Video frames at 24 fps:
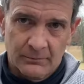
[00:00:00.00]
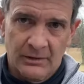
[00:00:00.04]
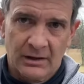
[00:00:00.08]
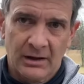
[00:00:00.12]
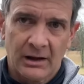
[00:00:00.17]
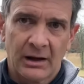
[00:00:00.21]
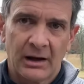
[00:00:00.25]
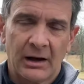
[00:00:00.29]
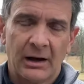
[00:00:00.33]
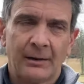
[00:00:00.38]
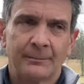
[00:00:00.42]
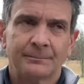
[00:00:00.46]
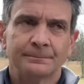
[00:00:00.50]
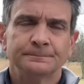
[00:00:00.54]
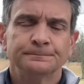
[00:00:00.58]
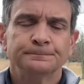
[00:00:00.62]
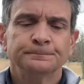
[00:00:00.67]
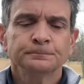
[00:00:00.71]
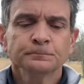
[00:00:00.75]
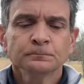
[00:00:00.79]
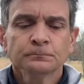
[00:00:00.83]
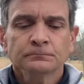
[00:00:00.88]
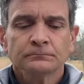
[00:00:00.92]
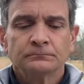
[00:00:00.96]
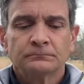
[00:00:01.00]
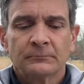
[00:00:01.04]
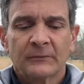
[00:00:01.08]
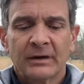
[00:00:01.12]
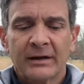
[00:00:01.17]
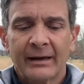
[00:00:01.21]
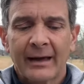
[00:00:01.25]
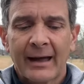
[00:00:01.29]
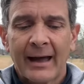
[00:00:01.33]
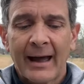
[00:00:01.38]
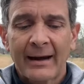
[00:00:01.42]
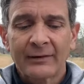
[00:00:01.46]
Um,
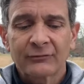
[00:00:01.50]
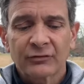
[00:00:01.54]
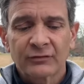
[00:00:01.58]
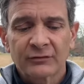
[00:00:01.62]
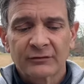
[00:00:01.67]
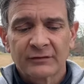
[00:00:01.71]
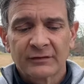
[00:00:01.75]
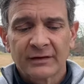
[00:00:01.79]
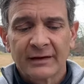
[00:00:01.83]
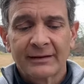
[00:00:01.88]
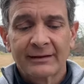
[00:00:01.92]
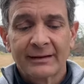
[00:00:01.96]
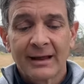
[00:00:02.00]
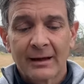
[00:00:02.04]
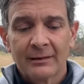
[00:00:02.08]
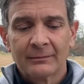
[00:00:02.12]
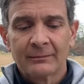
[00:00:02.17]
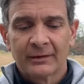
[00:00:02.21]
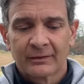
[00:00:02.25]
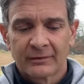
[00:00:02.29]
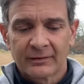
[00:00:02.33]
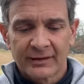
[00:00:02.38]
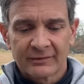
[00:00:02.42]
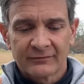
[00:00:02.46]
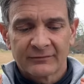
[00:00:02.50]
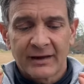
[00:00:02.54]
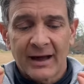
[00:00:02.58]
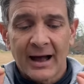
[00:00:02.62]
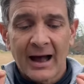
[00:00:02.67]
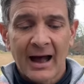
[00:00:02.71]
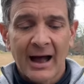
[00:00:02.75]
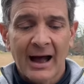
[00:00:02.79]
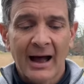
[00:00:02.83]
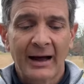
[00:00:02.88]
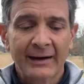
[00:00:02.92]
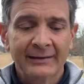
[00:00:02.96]
atrazine, okay, it's a
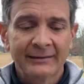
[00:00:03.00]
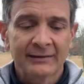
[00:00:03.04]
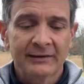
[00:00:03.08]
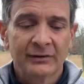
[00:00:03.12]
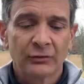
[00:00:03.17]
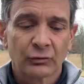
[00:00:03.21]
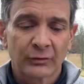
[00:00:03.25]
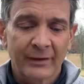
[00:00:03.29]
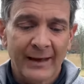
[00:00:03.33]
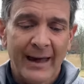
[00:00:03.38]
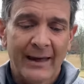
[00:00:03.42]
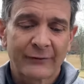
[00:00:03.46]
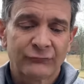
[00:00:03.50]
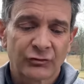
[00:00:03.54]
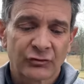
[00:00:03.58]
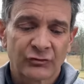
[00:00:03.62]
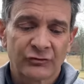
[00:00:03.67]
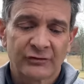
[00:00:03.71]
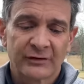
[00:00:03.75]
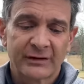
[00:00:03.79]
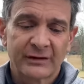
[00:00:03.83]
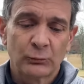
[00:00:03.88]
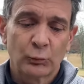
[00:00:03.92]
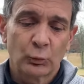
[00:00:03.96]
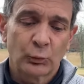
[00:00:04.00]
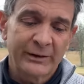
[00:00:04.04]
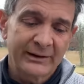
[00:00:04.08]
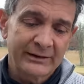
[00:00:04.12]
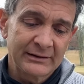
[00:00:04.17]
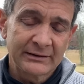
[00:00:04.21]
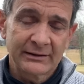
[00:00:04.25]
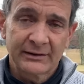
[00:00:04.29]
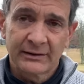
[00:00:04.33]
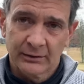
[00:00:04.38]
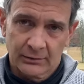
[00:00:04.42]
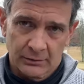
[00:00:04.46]
high yield atrazine
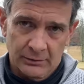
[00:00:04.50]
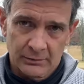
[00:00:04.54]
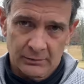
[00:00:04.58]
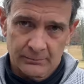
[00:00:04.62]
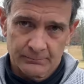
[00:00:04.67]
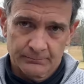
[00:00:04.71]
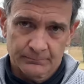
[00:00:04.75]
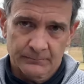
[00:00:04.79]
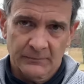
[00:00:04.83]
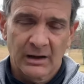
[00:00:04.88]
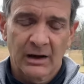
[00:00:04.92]
weed killer.